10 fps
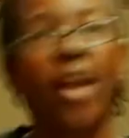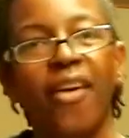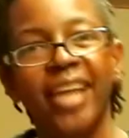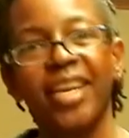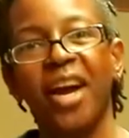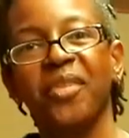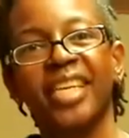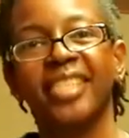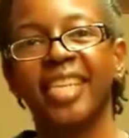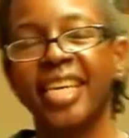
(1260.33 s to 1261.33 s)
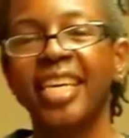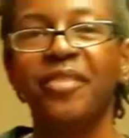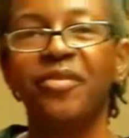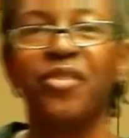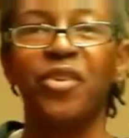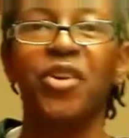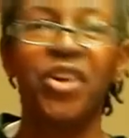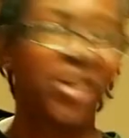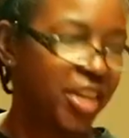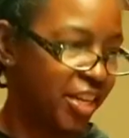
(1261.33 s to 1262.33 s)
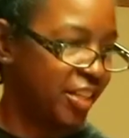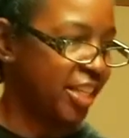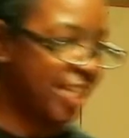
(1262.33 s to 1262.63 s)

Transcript: All right, y'all, that's it for the